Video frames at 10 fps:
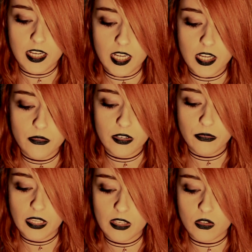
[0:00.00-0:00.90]
Even if
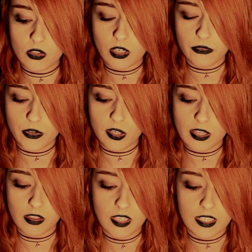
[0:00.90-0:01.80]
he is not very
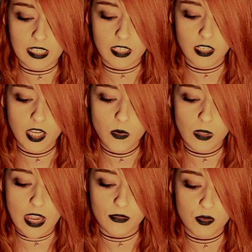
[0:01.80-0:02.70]
athletic, he will
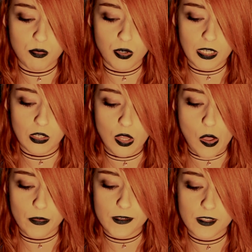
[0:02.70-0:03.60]
have sporty
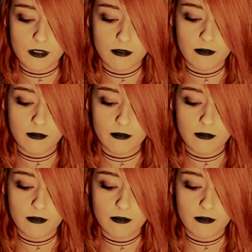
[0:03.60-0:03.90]
clothes.